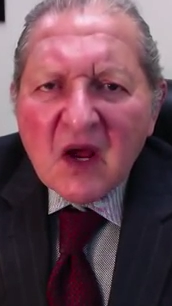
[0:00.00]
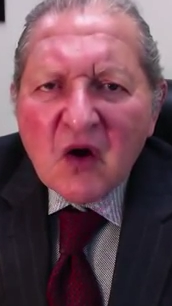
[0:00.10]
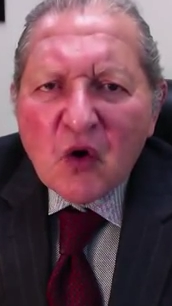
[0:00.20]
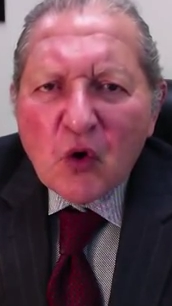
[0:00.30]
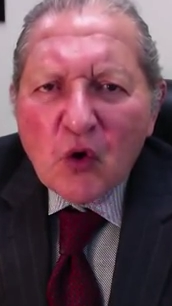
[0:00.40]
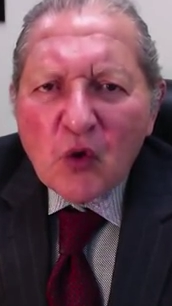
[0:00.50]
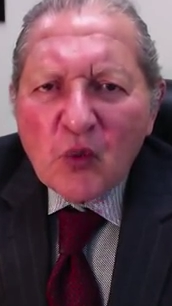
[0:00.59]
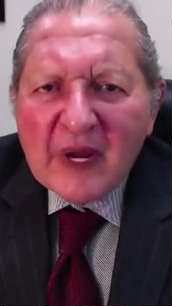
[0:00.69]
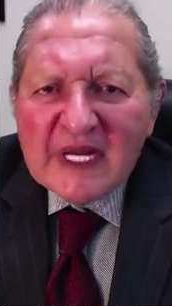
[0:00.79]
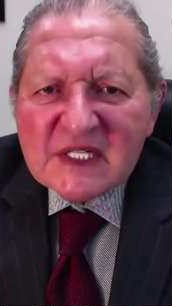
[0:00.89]

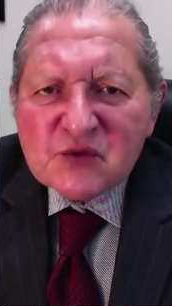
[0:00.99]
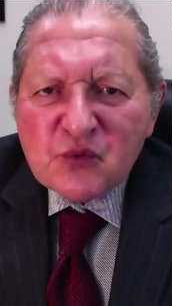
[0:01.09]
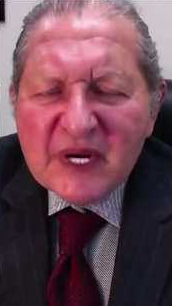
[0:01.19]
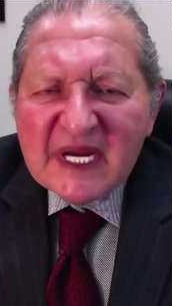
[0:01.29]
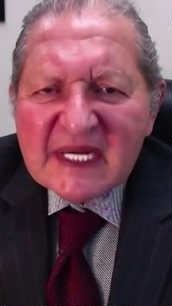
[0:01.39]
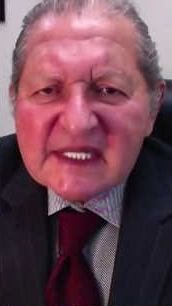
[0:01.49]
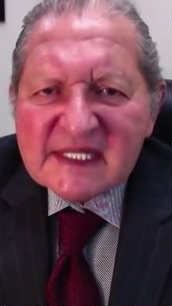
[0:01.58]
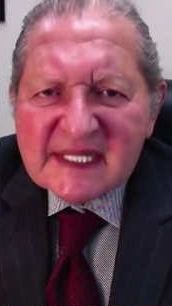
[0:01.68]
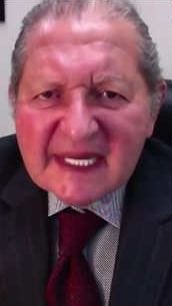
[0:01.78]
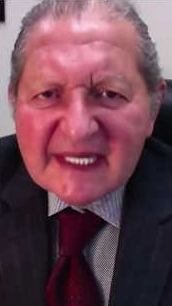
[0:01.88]
always wear
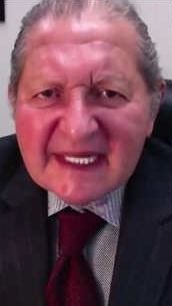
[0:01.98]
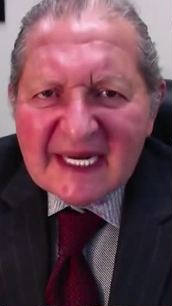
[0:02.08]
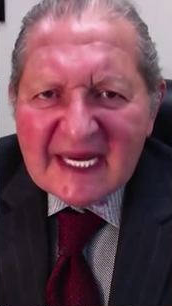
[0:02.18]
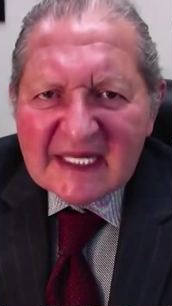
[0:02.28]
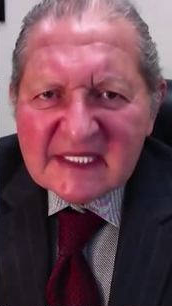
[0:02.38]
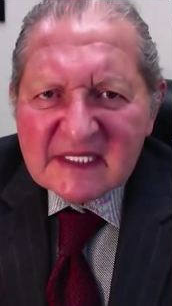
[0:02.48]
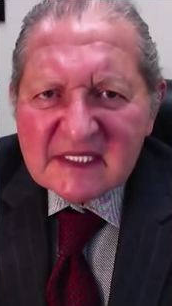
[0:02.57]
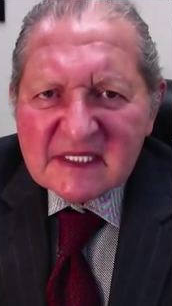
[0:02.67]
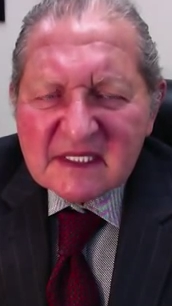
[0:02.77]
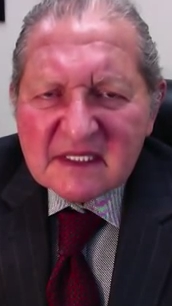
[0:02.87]

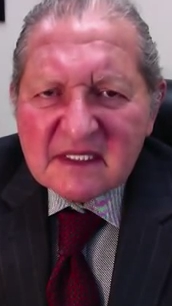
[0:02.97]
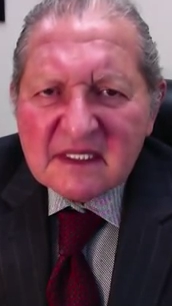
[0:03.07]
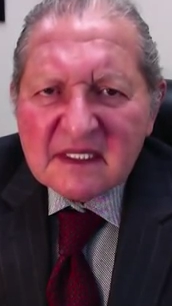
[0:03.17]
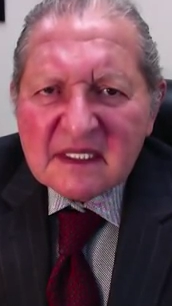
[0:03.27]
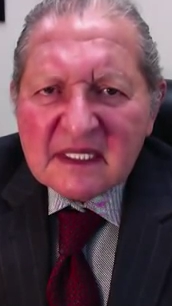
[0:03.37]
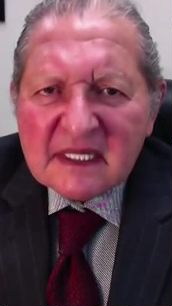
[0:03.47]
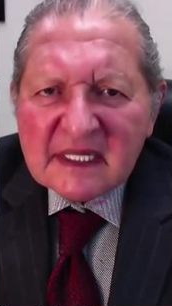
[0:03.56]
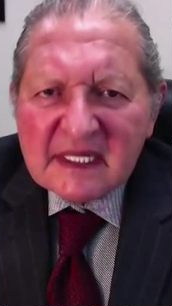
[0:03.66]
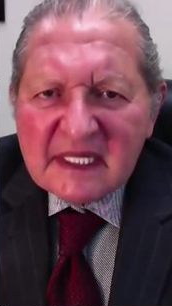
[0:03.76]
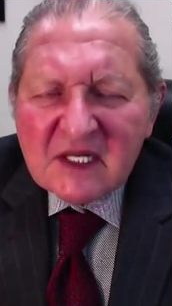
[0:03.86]
sunglasses
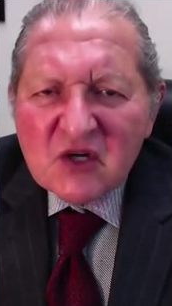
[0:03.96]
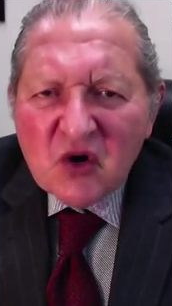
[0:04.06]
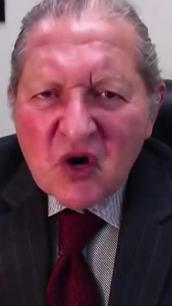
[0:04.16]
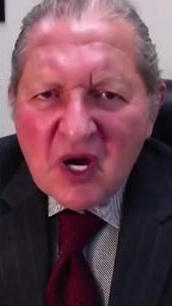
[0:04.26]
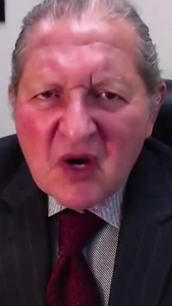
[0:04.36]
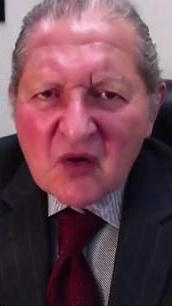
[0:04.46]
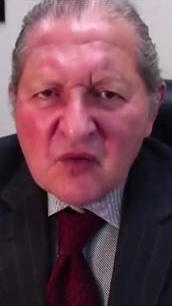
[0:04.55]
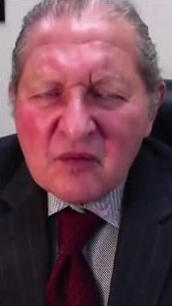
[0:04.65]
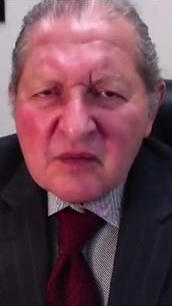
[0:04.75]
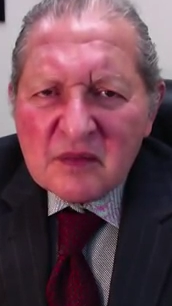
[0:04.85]
in your
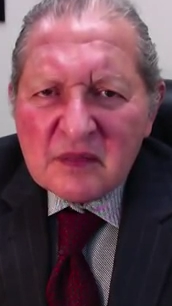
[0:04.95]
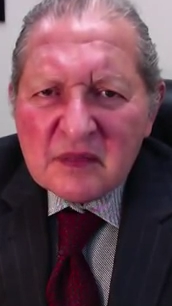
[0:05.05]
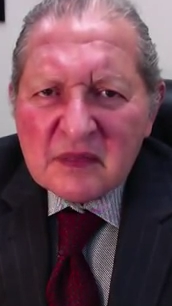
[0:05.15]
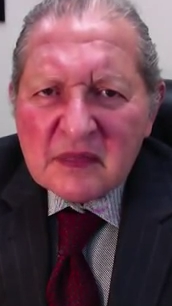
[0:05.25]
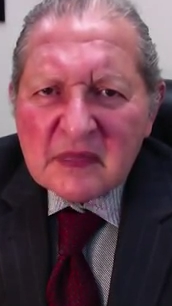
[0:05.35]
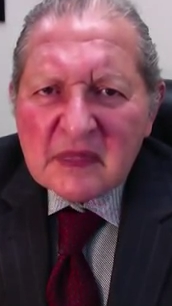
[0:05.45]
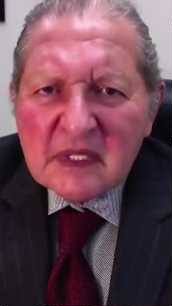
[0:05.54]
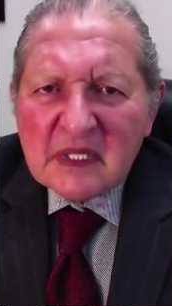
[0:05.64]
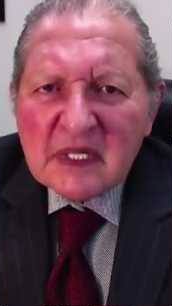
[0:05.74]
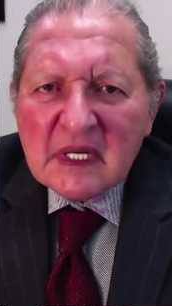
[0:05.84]
home
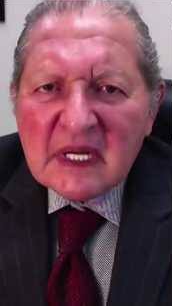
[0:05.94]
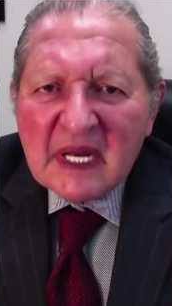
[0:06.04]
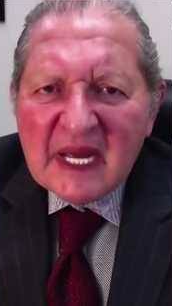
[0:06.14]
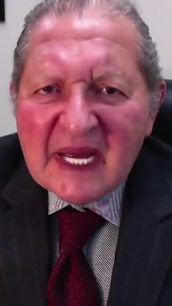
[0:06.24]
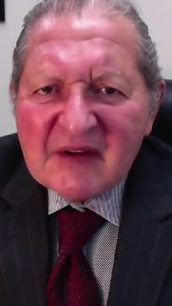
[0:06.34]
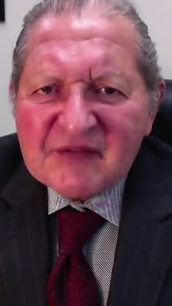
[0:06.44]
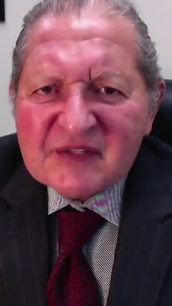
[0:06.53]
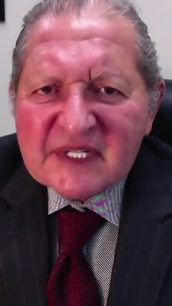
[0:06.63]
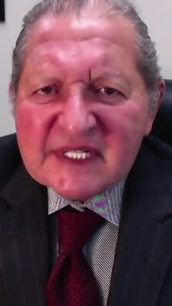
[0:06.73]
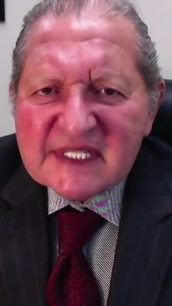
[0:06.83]

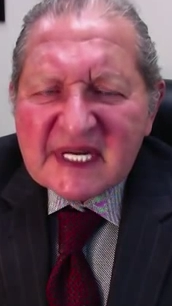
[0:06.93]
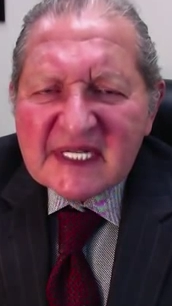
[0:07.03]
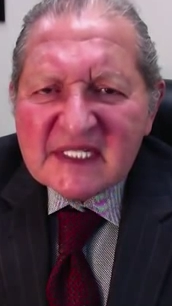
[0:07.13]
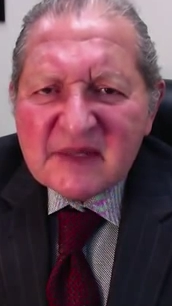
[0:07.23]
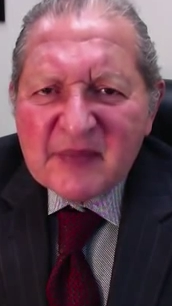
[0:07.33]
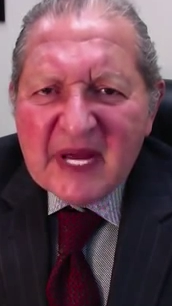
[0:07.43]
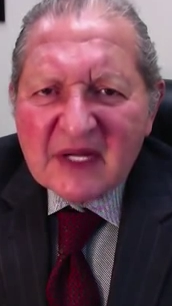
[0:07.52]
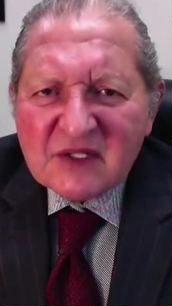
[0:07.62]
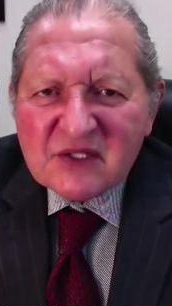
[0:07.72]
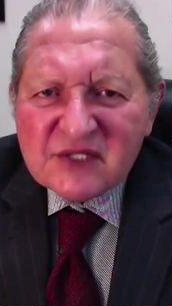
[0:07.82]
after the sun is
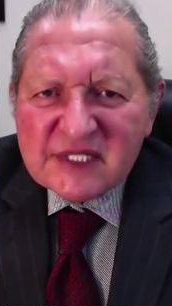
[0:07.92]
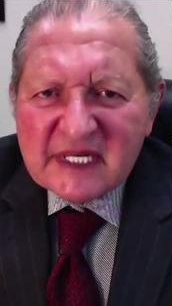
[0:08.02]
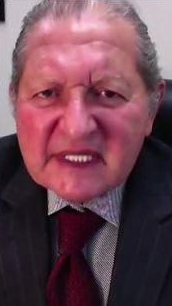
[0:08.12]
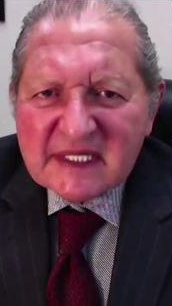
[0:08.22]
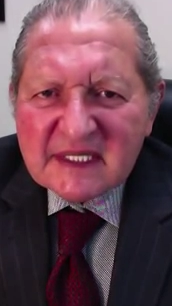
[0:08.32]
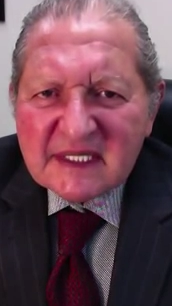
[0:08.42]
about to set.